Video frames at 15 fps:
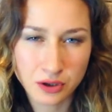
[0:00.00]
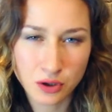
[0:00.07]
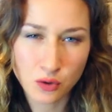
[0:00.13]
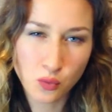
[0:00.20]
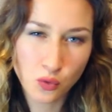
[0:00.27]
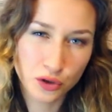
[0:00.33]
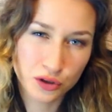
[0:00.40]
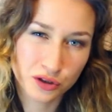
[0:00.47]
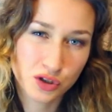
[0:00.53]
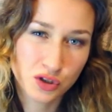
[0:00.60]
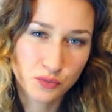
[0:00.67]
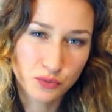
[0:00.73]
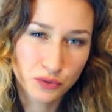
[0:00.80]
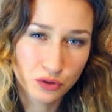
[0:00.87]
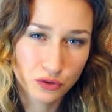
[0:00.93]
1/4
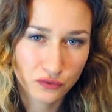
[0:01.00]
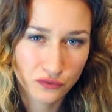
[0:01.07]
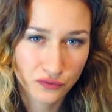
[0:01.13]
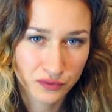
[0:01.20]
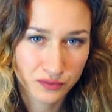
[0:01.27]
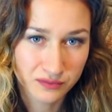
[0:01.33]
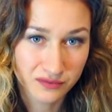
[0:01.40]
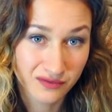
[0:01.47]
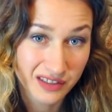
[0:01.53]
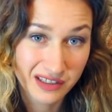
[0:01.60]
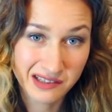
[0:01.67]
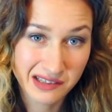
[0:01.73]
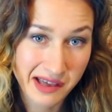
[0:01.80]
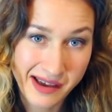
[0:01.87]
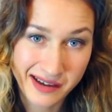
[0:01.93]
spoon of
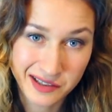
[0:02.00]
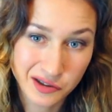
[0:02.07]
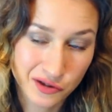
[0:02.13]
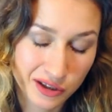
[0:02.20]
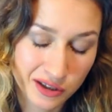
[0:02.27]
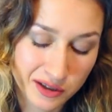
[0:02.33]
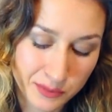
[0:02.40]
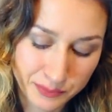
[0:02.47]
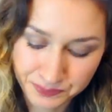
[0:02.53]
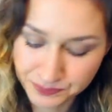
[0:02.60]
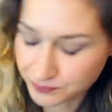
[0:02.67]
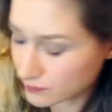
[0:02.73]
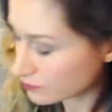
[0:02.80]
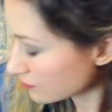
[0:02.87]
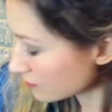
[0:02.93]
vanilla extract.
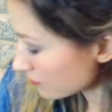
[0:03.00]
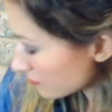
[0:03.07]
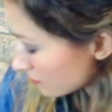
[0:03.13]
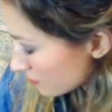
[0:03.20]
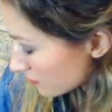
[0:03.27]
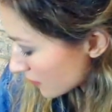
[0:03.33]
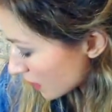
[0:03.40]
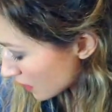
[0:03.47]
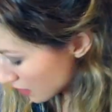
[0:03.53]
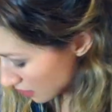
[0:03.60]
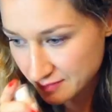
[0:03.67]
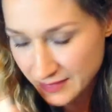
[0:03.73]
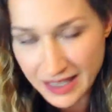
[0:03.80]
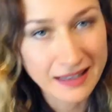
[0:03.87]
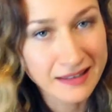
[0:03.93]

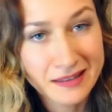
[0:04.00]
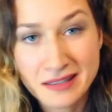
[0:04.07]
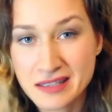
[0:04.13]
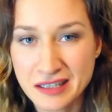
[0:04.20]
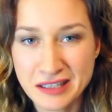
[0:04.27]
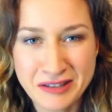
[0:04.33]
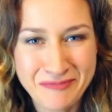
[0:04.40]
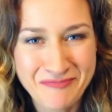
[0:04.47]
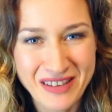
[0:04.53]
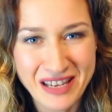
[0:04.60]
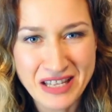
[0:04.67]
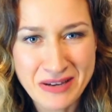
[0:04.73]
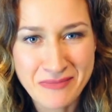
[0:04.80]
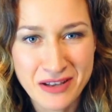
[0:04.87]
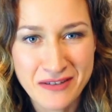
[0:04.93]
And that's it, and
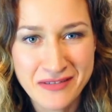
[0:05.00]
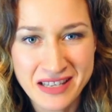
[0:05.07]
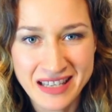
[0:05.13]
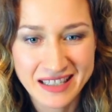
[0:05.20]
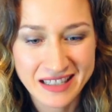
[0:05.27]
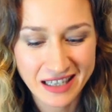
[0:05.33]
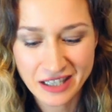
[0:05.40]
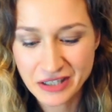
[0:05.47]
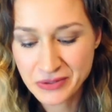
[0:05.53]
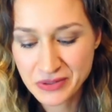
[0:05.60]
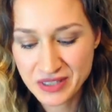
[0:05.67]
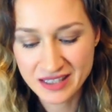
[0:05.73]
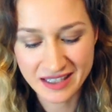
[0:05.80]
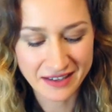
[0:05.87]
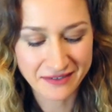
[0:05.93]
I'm loving it. I use
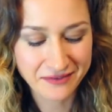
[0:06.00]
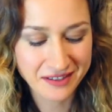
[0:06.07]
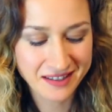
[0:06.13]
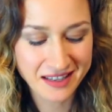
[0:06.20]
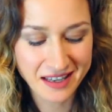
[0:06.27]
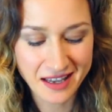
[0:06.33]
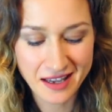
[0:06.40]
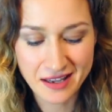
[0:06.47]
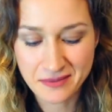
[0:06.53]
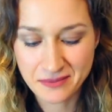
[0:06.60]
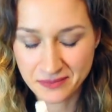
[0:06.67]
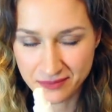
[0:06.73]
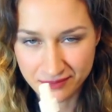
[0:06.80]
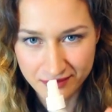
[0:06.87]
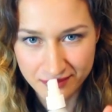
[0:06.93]
it every day.
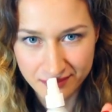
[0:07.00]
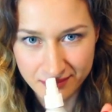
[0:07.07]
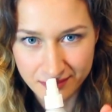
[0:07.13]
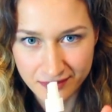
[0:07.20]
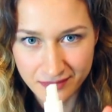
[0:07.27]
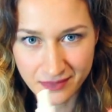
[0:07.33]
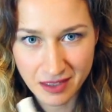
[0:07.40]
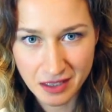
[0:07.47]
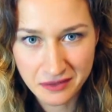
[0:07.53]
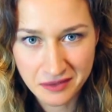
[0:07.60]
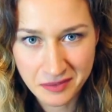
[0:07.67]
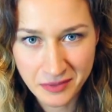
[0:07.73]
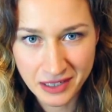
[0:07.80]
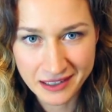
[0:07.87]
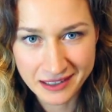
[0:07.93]
Even
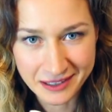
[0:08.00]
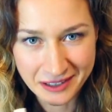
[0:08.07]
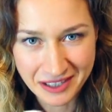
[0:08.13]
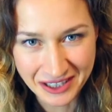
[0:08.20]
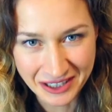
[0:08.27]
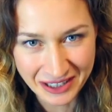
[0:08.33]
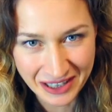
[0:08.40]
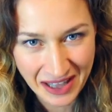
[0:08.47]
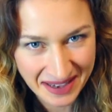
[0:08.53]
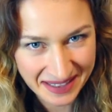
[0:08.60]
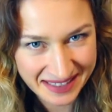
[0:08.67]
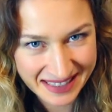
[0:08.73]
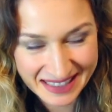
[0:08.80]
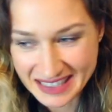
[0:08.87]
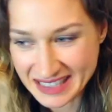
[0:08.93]
my little girl
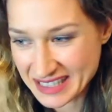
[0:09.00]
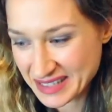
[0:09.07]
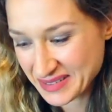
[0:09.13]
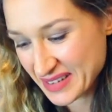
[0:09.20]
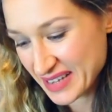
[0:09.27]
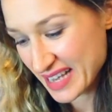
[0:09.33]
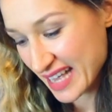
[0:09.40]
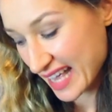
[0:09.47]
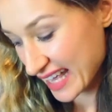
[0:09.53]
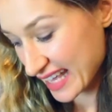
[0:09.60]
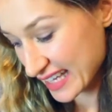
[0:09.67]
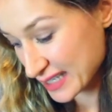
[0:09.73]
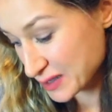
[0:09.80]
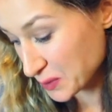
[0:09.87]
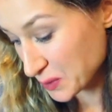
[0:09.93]
likes it,
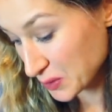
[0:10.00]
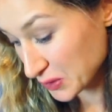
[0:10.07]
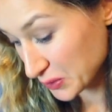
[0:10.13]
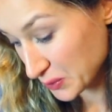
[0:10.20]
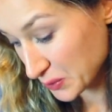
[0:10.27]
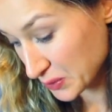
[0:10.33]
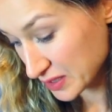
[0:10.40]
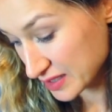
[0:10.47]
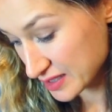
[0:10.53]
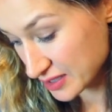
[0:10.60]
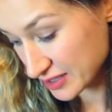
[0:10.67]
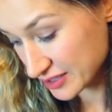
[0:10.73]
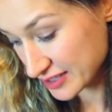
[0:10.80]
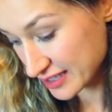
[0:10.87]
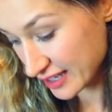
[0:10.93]
and all the oils
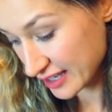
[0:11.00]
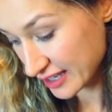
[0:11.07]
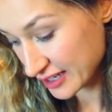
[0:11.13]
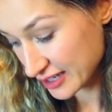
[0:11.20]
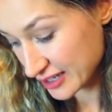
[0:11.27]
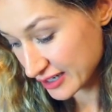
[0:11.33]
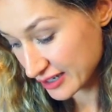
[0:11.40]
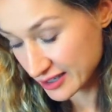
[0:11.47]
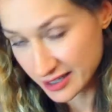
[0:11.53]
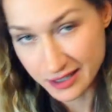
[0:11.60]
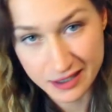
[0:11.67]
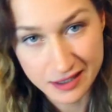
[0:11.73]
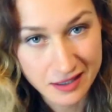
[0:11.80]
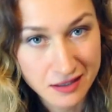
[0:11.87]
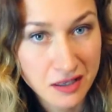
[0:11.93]
used here
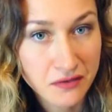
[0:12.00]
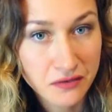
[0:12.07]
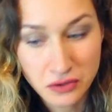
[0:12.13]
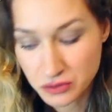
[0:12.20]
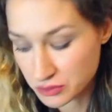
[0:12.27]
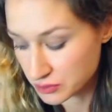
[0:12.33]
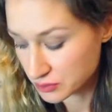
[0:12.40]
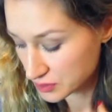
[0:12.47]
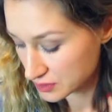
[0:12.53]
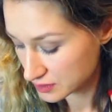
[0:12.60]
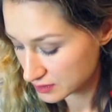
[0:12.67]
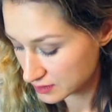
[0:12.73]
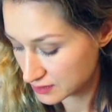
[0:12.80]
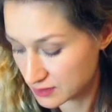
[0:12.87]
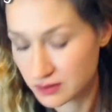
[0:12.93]
are safe to use
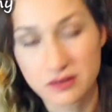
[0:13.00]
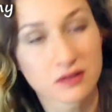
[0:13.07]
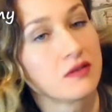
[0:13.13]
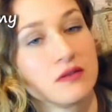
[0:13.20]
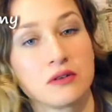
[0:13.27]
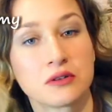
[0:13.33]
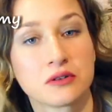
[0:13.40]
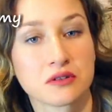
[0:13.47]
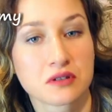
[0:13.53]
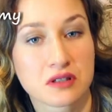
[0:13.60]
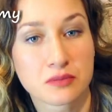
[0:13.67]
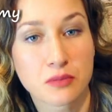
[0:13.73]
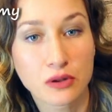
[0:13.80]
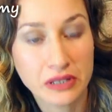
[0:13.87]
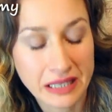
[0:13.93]
on
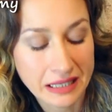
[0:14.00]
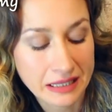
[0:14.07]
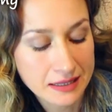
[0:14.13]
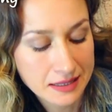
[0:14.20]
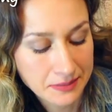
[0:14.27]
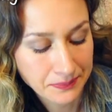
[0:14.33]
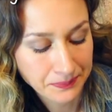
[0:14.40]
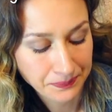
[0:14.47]
small kids.